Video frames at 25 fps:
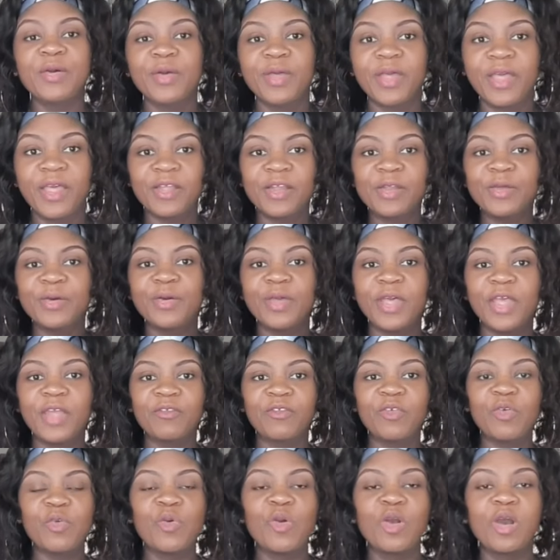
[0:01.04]
Hello
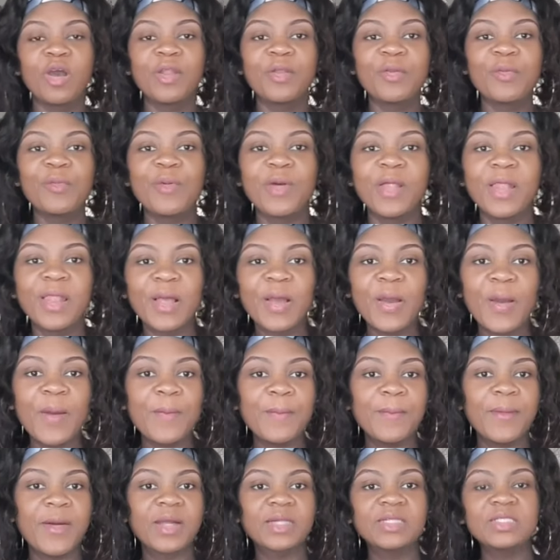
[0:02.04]
everyone,
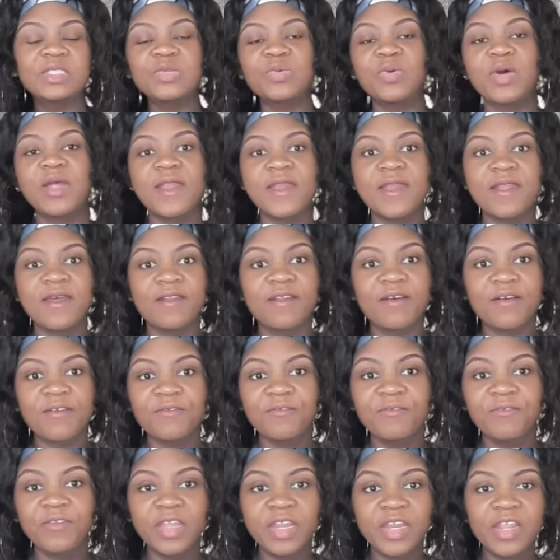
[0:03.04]
welcome back to another
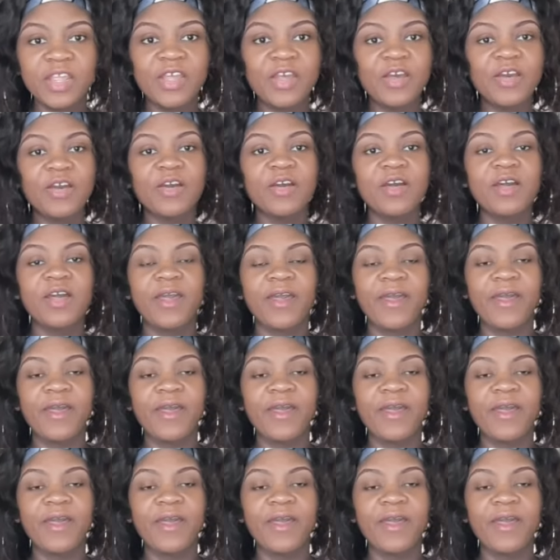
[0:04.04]
video.